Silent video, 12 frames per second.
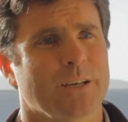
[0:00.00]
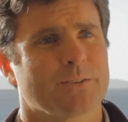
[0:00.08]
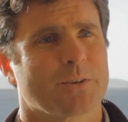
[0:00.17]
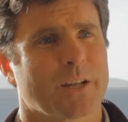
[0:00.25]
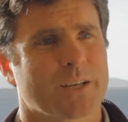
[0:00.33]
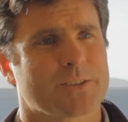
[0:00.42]

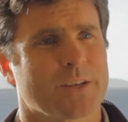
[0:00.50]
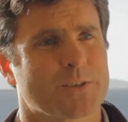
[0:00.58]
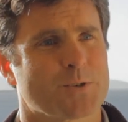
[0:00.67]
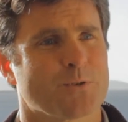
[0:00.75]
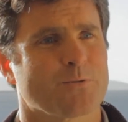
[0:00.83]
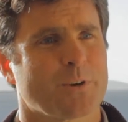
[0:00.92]

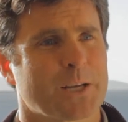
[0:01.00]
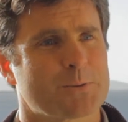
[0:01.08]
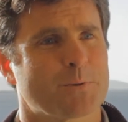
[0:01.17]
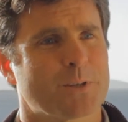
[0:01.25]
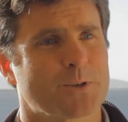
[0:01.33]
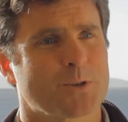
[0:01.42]
surfing
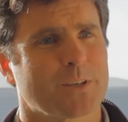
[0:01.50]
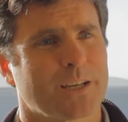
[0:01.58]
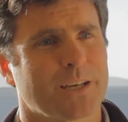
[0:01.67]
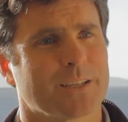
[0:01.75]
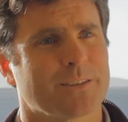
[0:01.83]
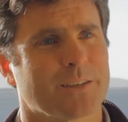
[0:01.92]
expedition,
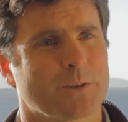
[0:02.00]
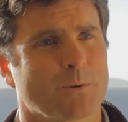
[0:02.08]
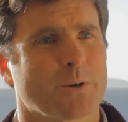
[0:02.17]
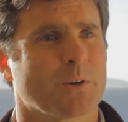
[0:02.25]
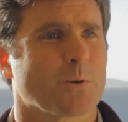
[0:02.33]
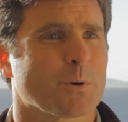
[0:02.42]
and they
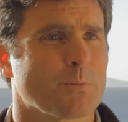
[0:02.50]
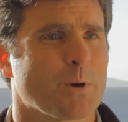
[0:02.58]
want to know where the